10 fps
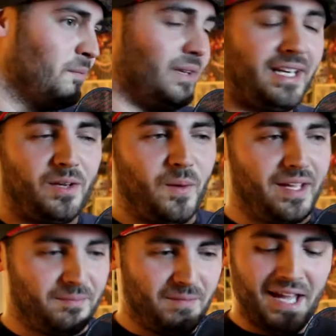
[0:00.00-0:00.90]
But
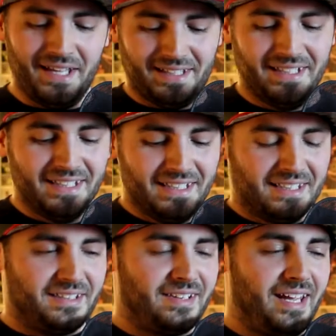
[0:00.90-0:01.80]
anyway,
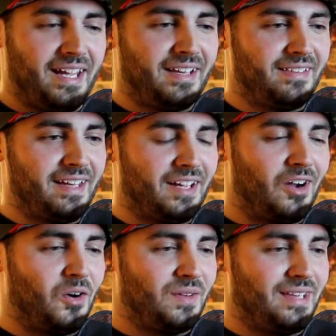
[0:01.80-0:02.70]
they
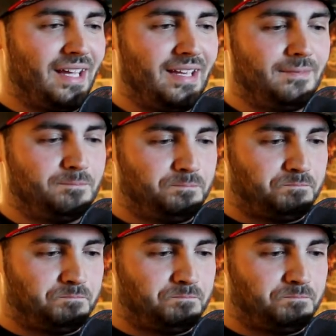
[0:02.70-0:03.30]
go and the